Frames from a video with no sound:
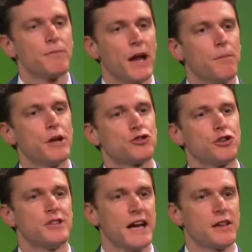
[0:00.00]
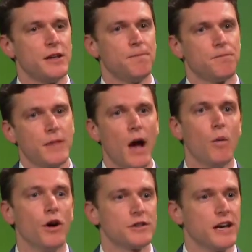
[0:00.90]
And I'm not sure exactly how
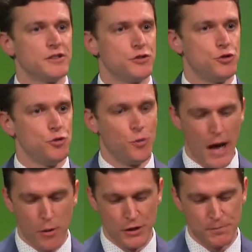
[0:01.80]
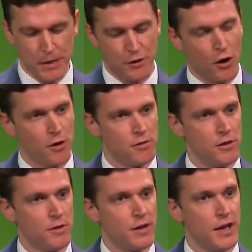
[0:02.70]
well it ties into how we spend our
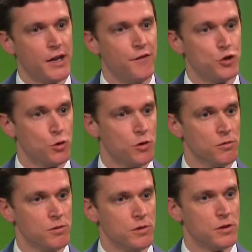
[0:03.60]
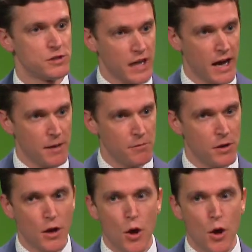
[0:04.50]
individual time,